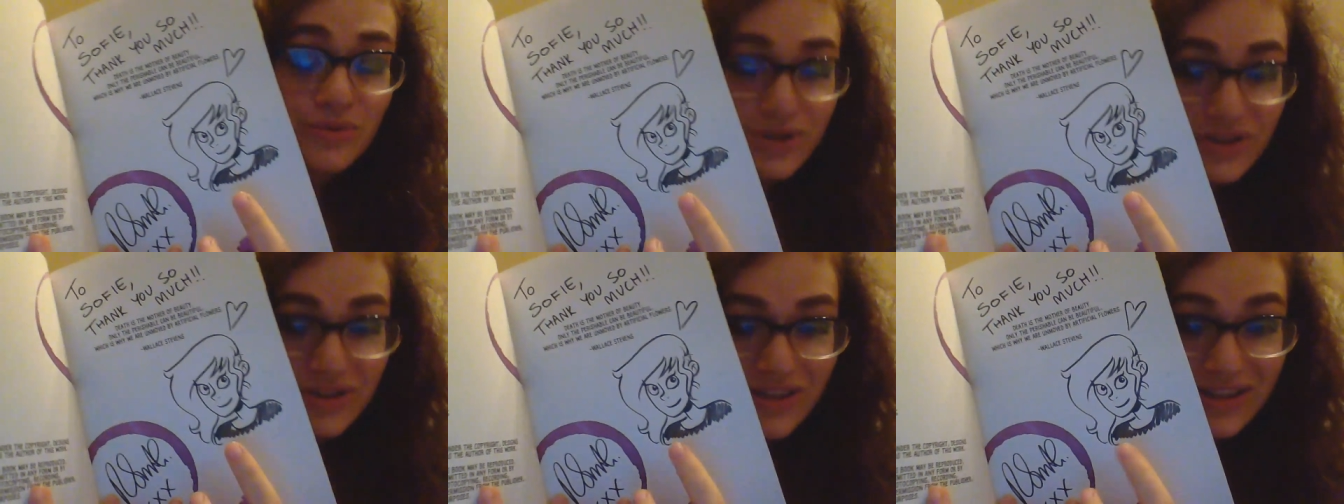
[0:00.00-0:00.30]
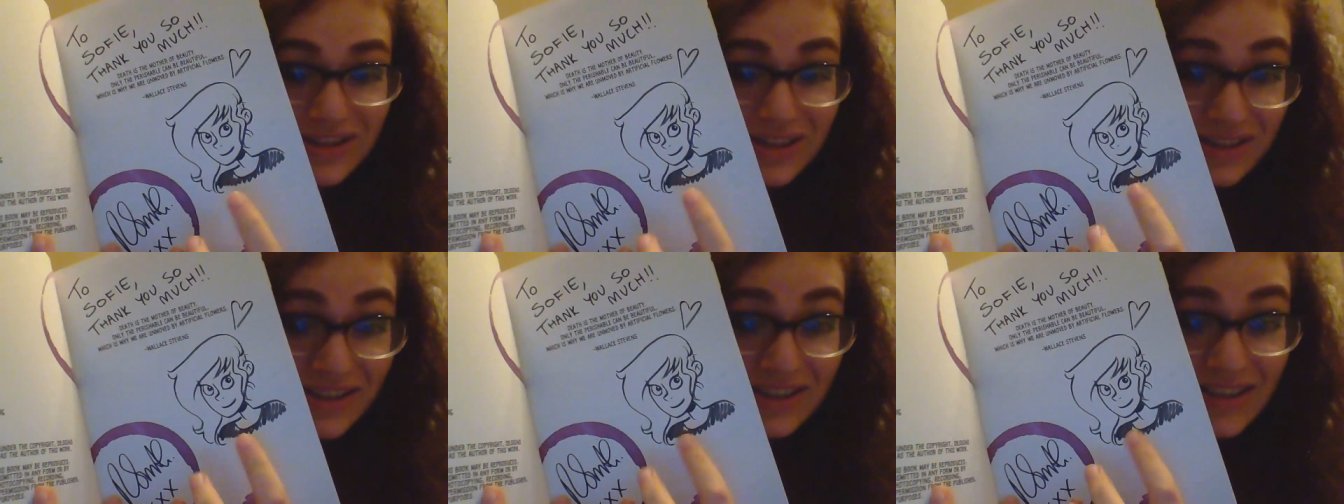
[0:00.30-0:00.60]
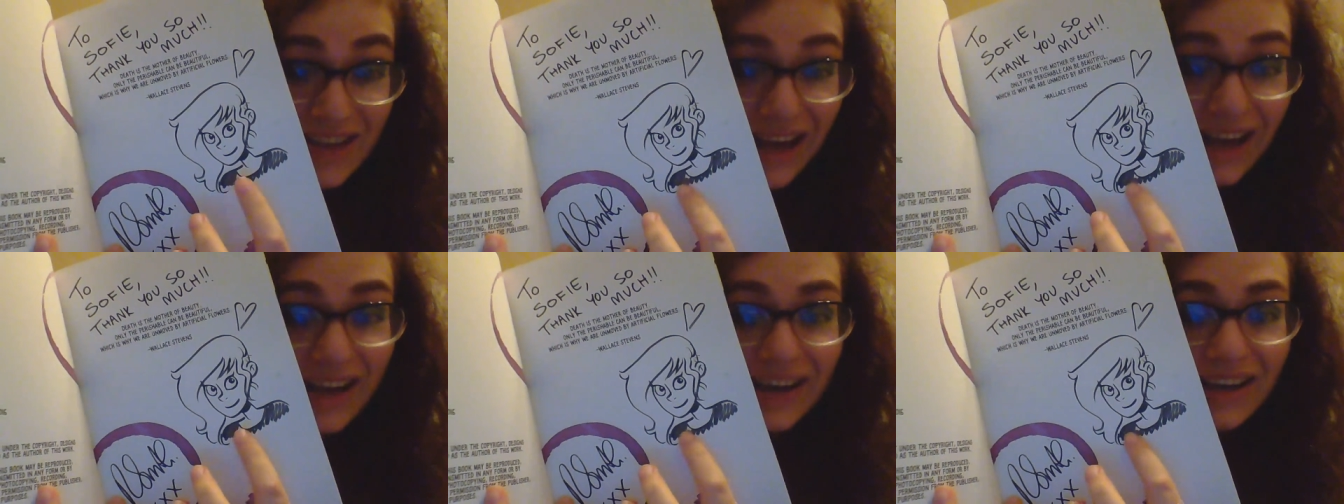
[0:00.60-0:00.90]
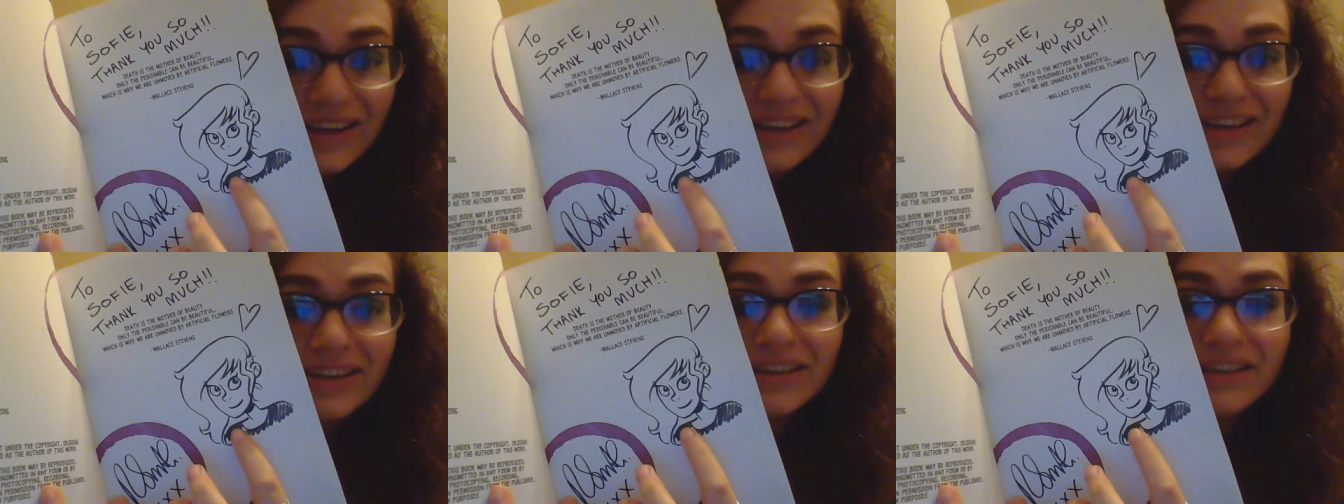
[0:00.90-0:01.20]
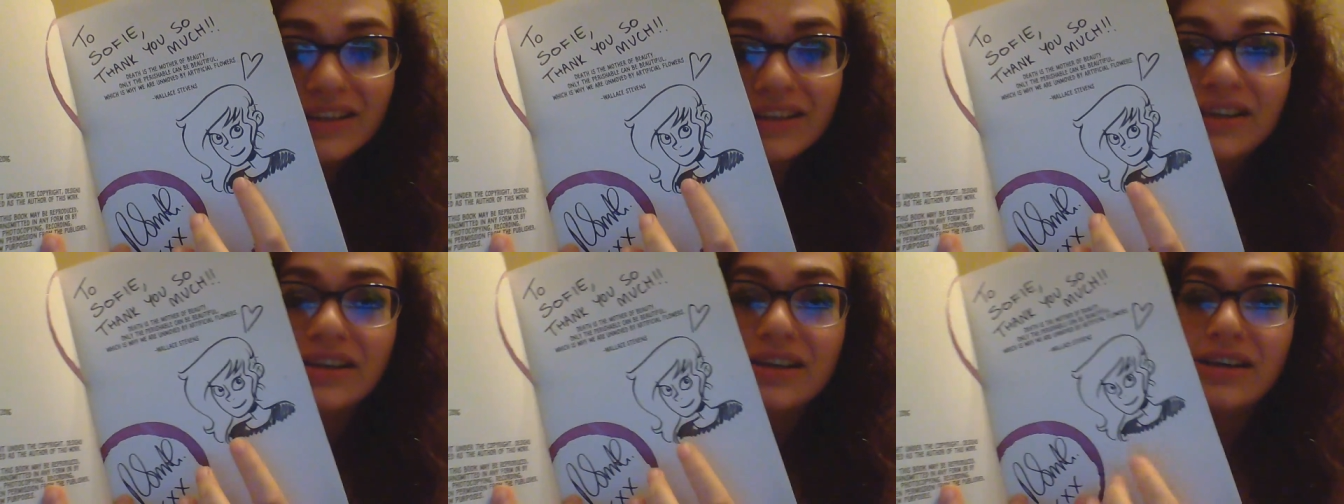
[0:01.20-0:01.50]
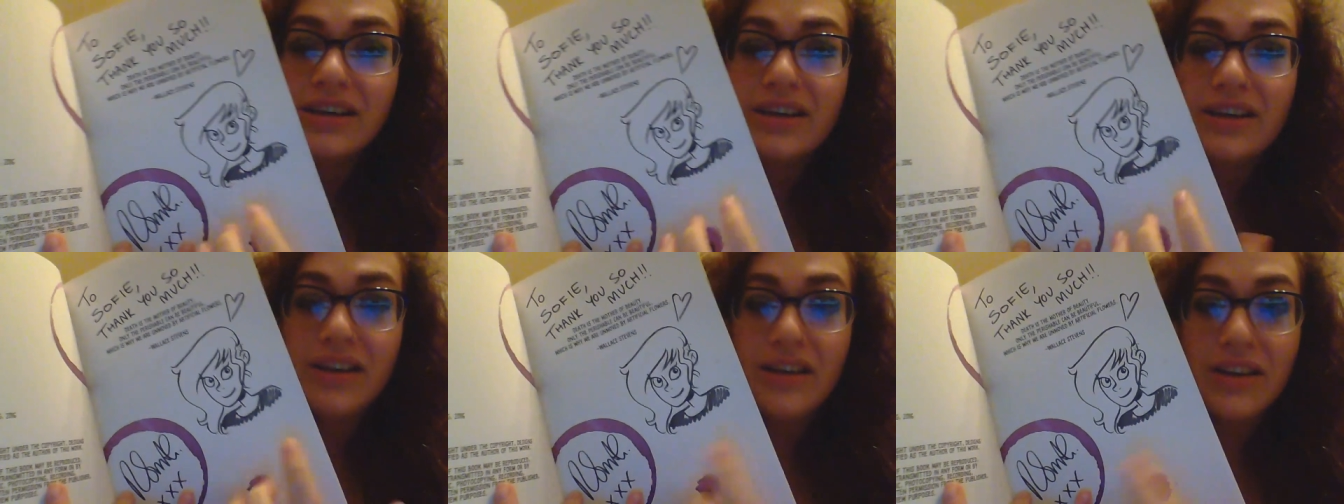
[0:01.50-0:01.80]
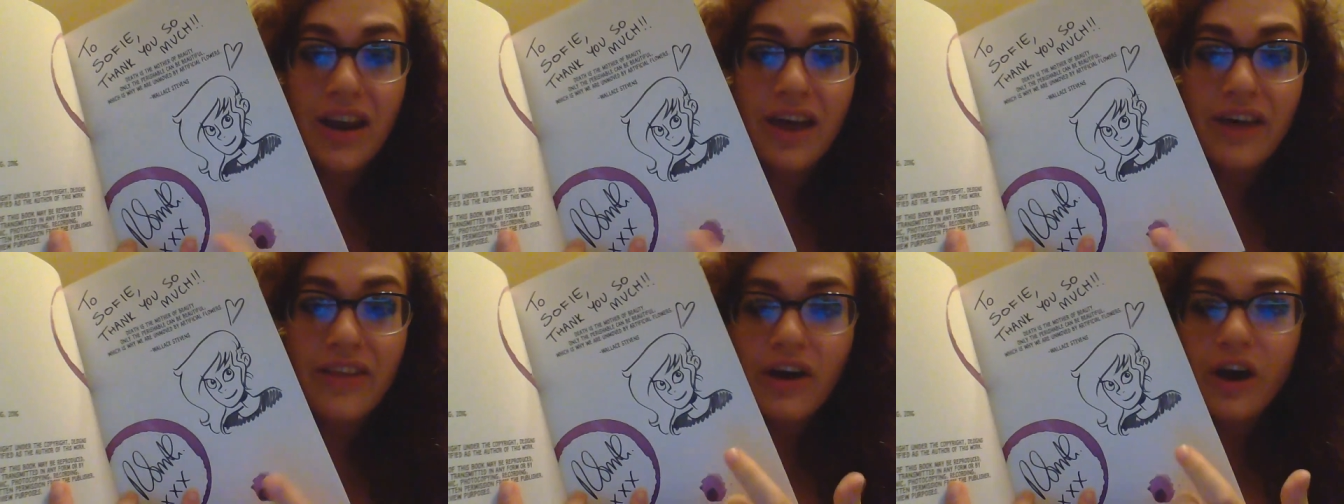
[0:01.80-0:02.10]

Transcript: because this is exactly like the